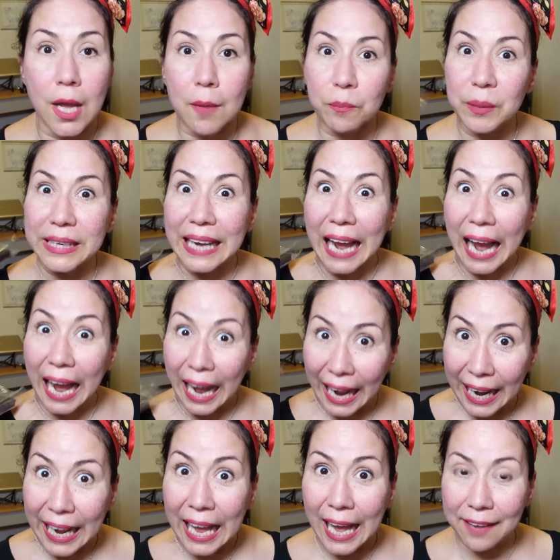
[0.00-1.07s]
But
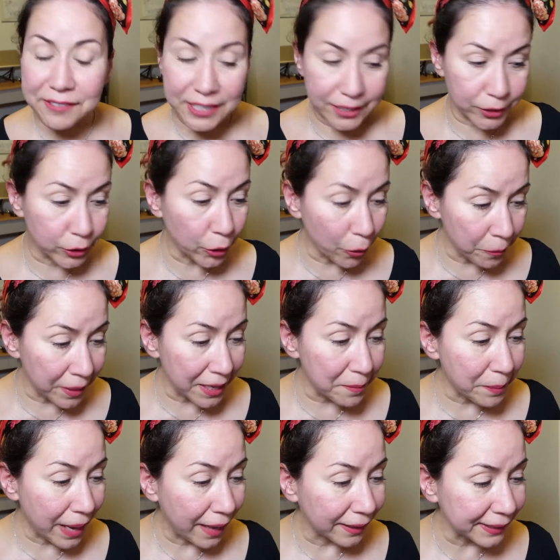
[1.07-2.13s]
I have so many
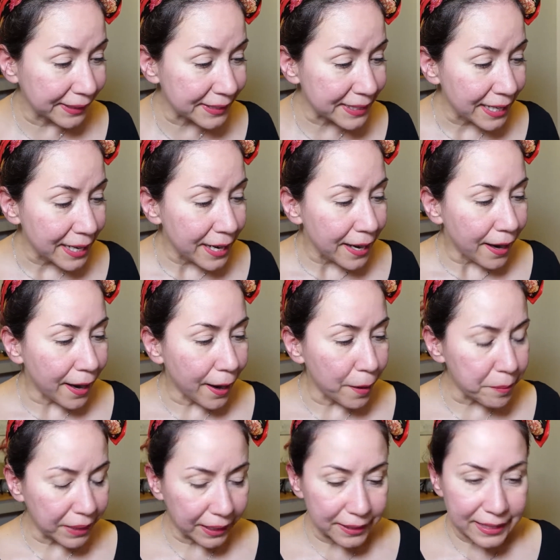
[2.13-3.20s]
palettes uh,
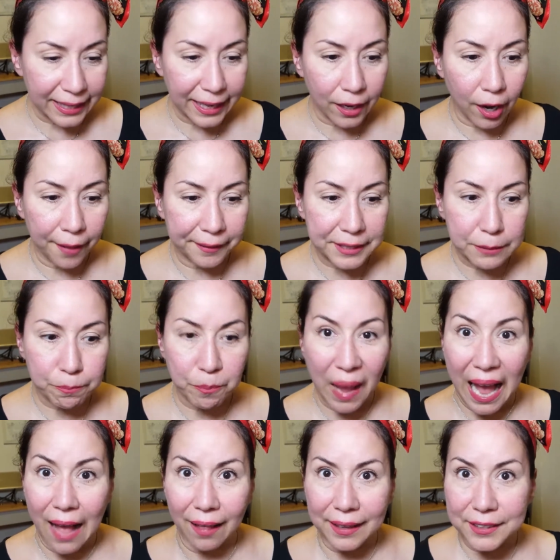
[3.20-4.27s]
because I get all these
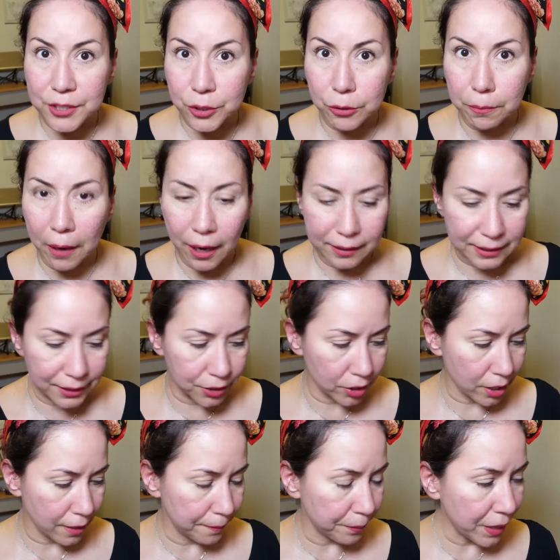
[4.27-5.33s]
palettes through
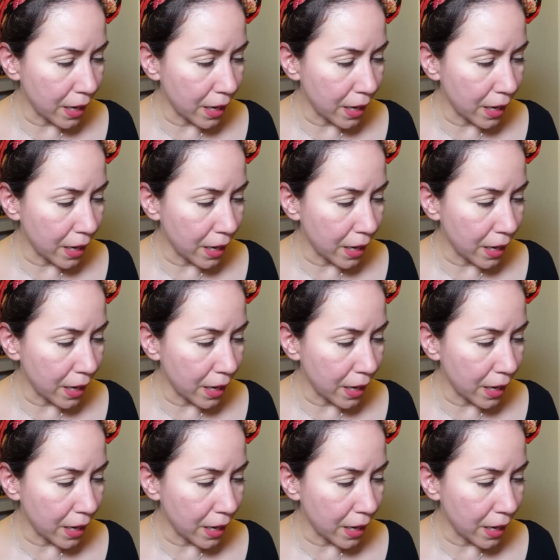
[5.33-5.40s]
Boxycharm.